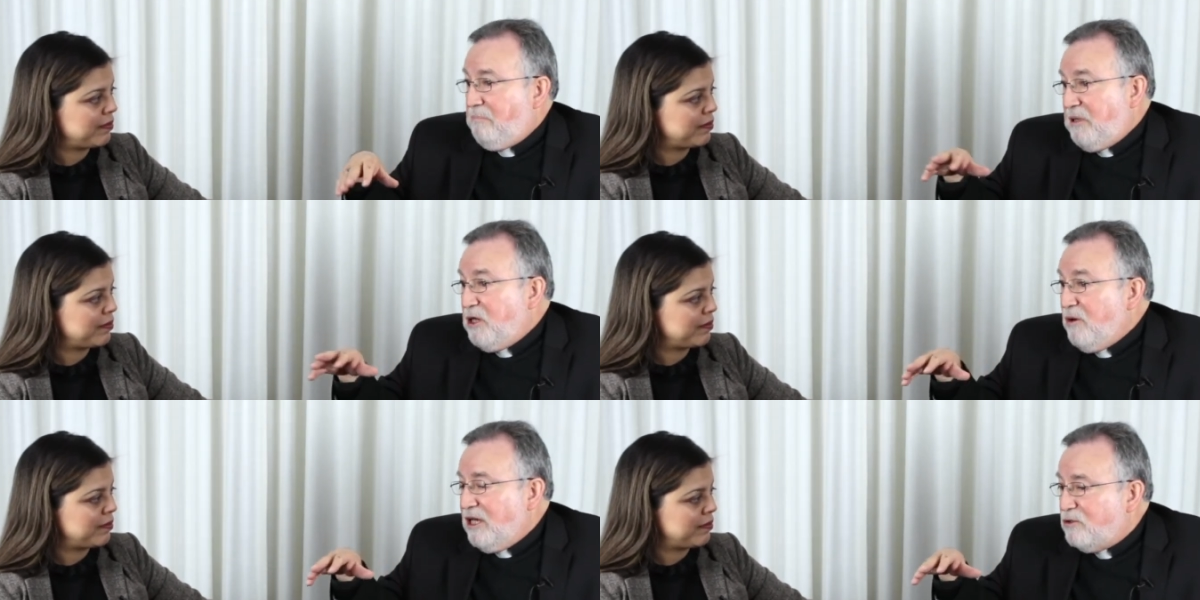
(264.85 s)

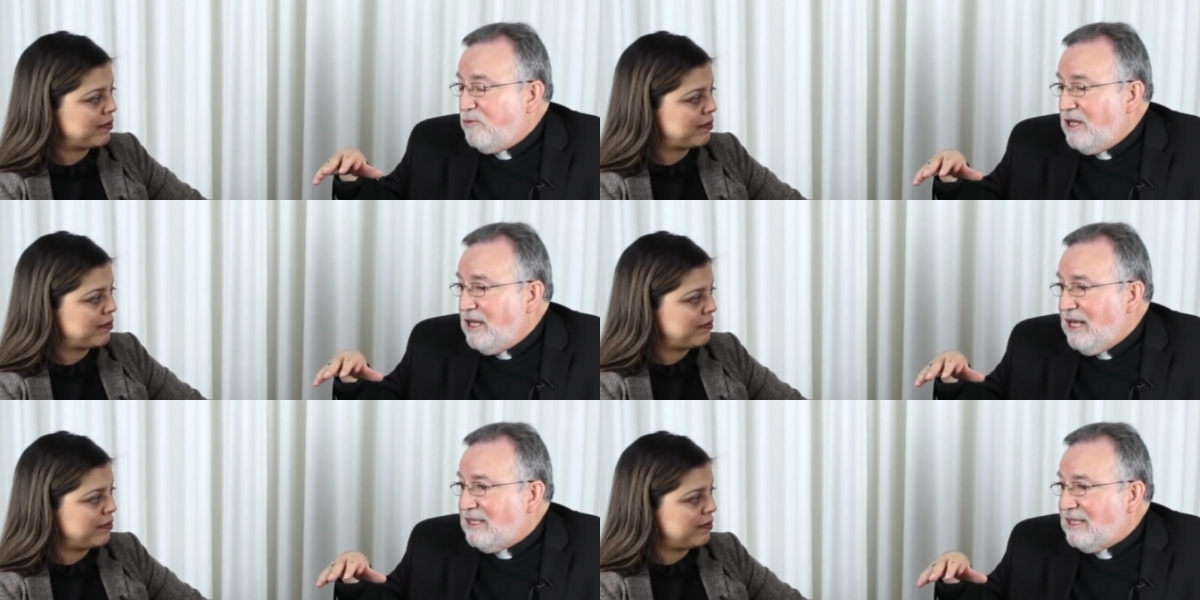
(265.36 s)
Speaker 1: you know it's
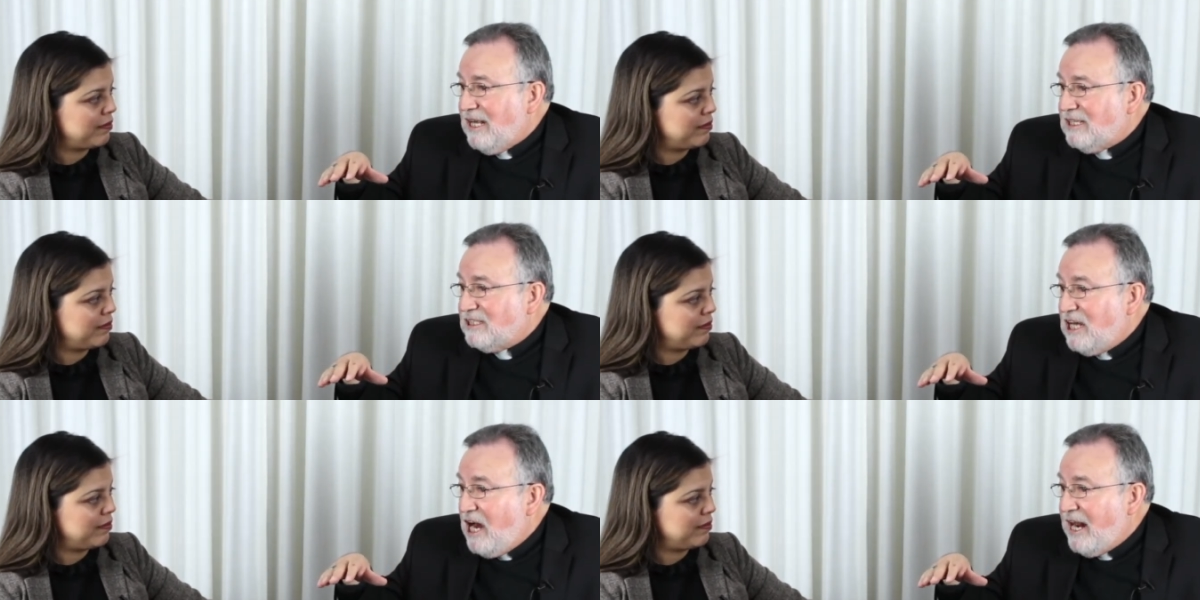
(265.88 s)
really it,
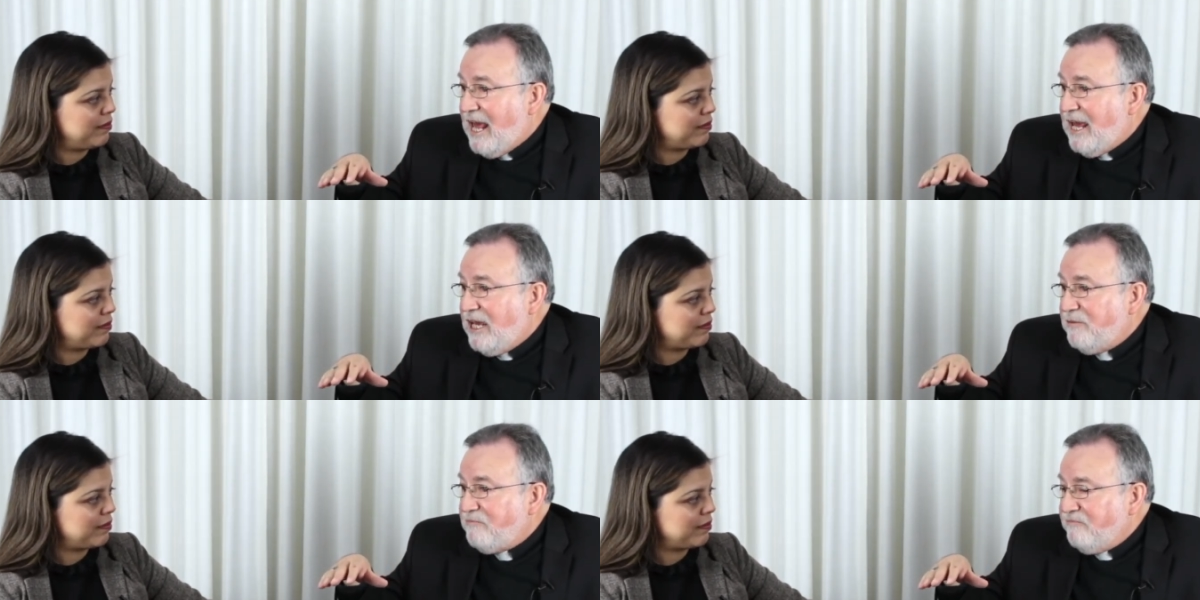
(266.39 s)
it's not
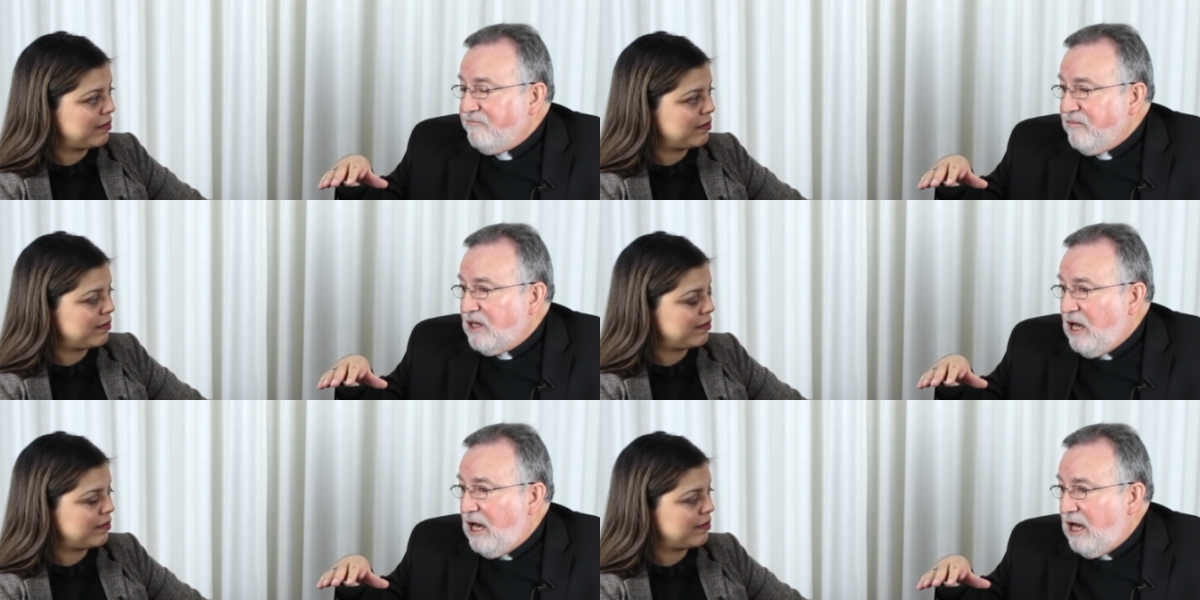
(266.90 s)
a
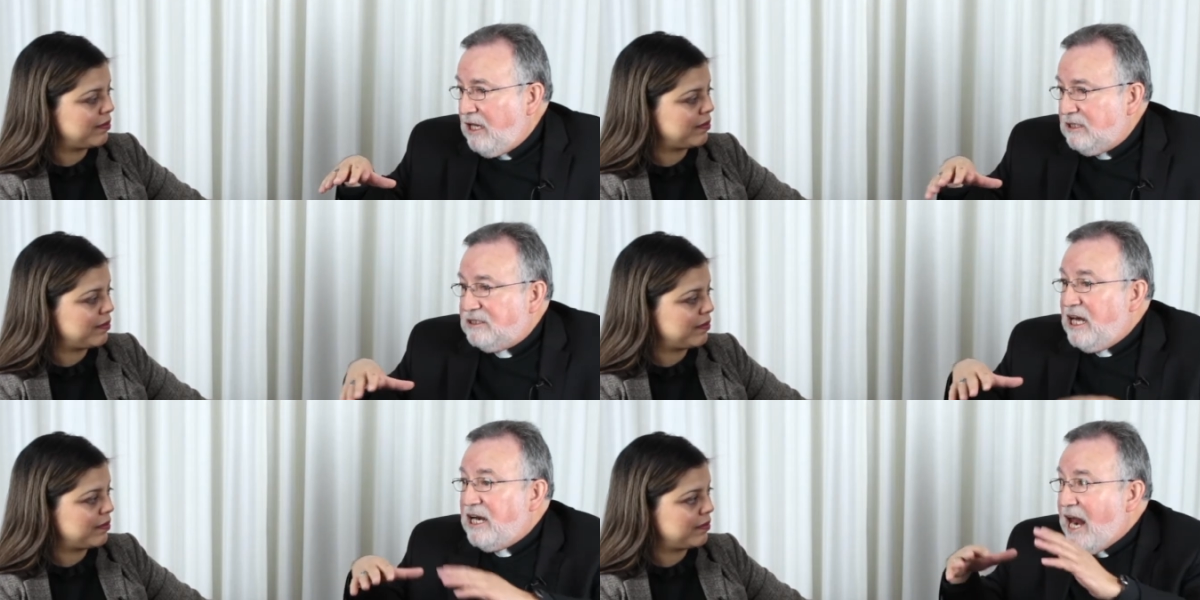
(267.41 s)
uh,
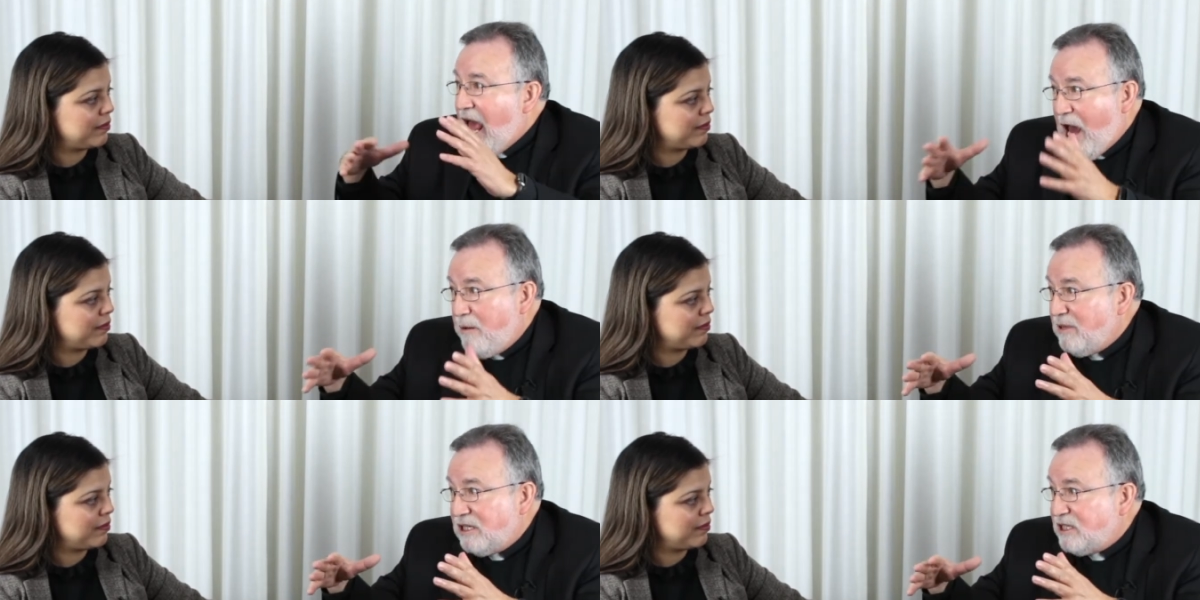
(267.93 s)
it's not an
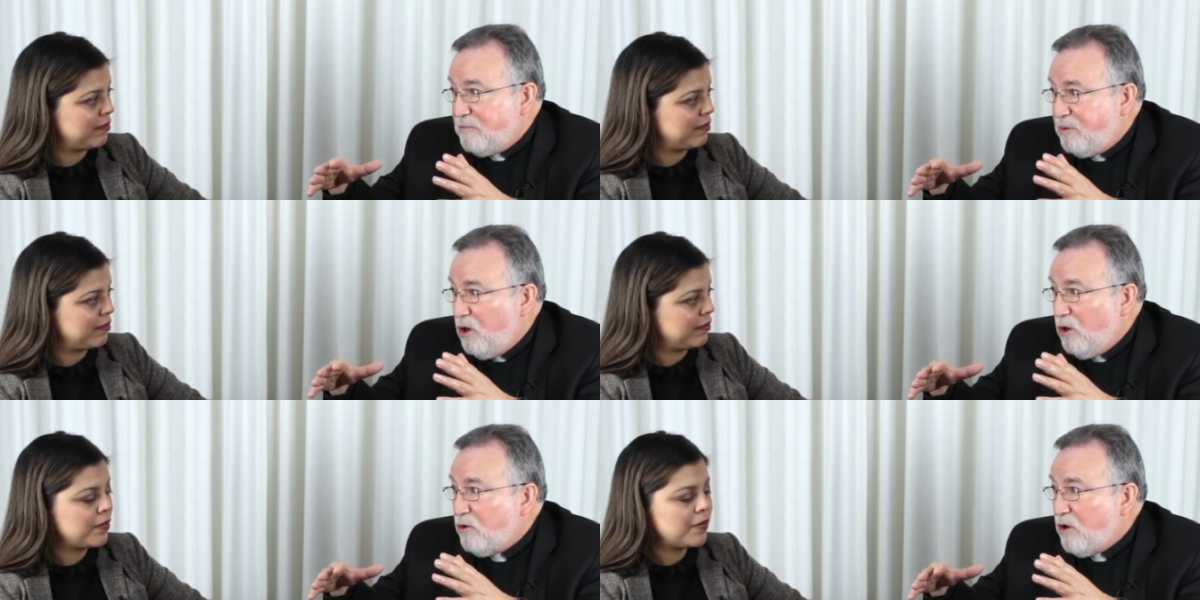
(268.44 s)
amnesty
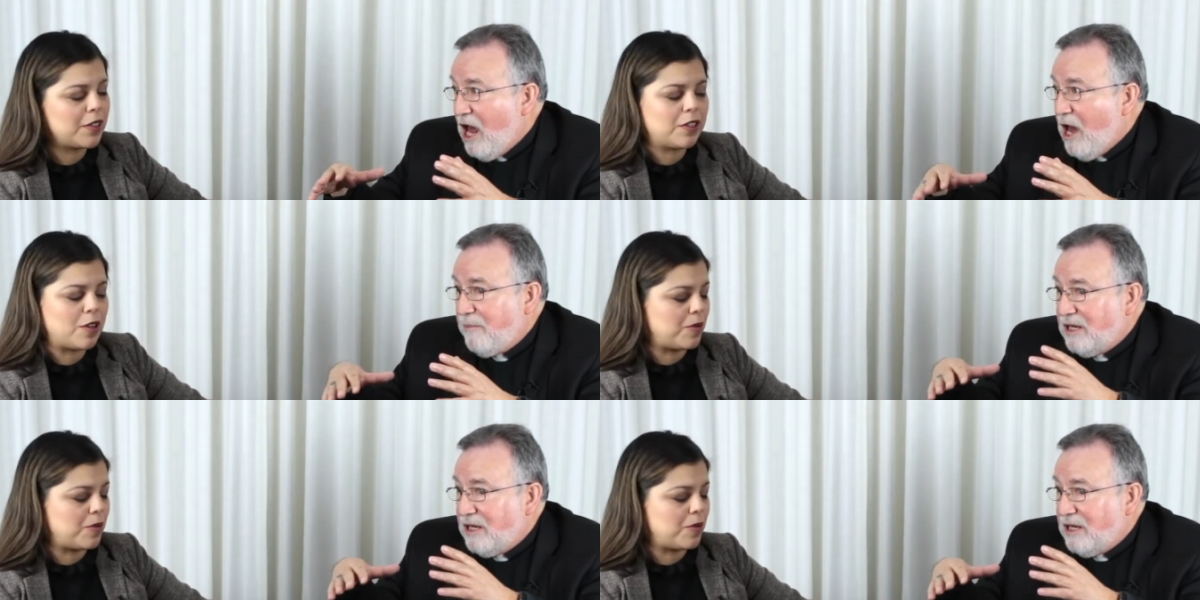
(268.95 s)
program.